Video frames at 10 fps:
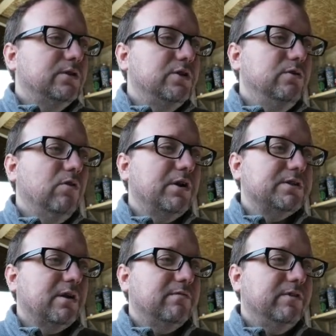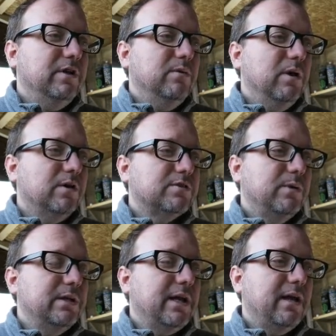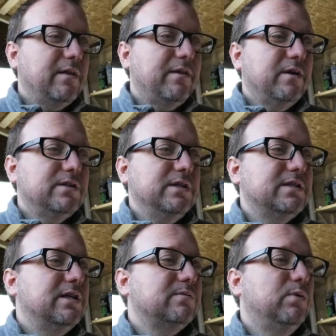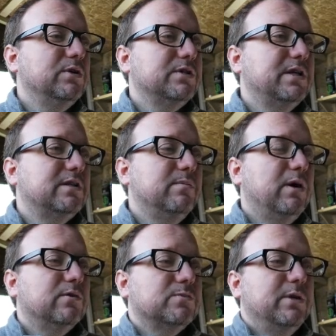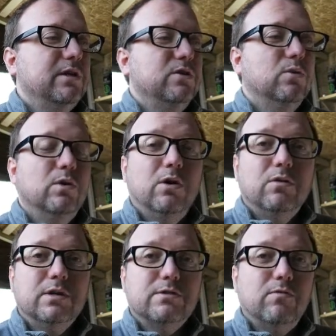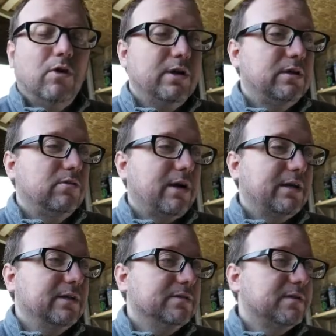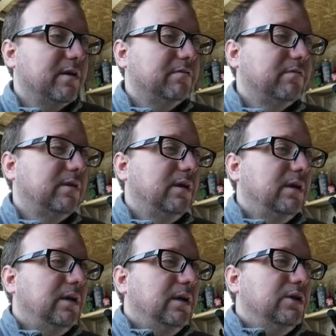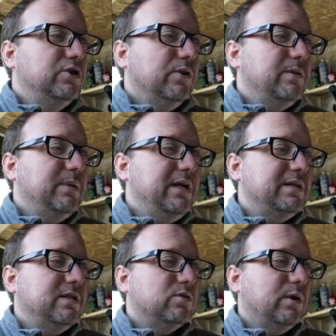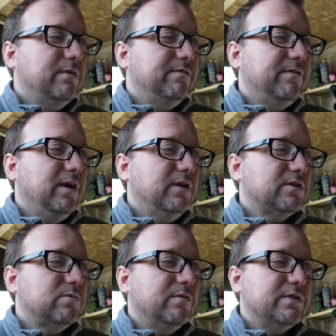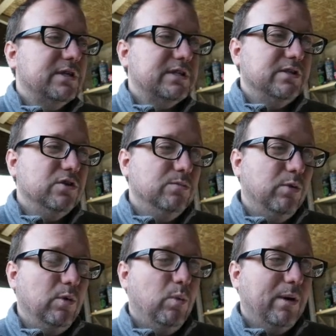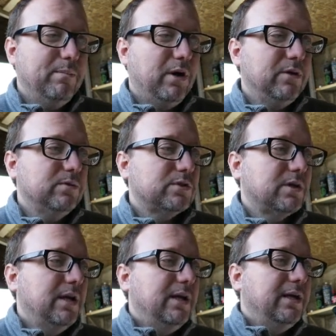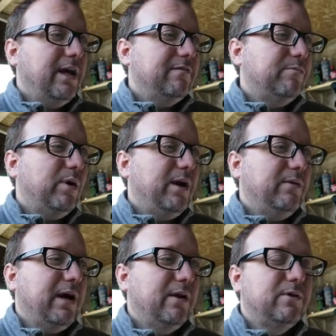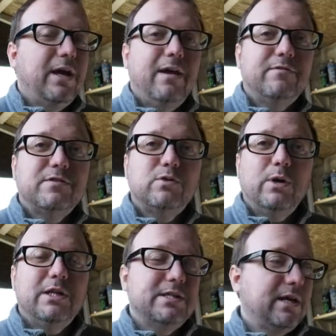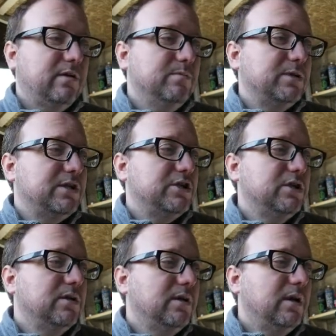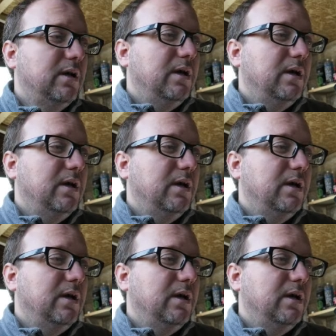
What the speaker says: 2 rides done for you last week, Dan. 36.6 miles being your longest ride. Cracking stuff. Johnny B's in 21st with 62.1 miles. Kev Brown, hello Kev, 22nd position,